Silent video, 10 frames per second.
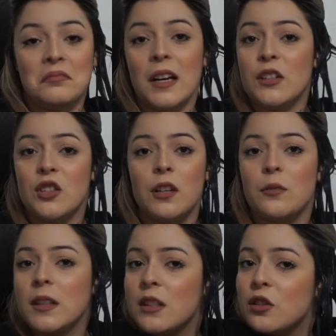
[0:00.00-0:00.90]
I
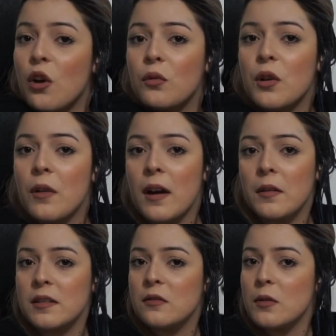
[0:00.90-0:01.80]
genuinely don't know how
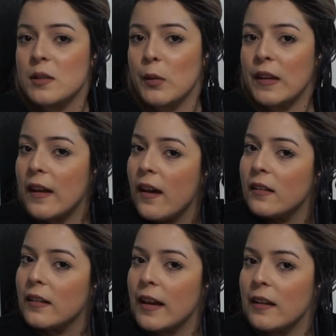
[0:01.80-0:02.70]
else to explain
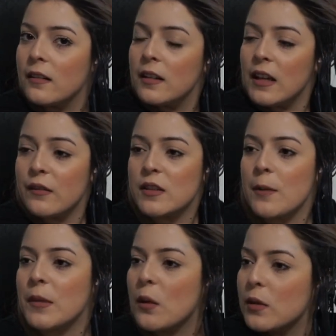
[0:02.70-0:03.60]
that. Like if
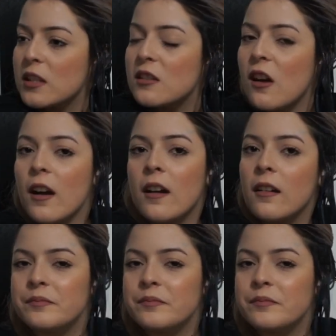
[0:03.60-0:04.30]
something was stuck,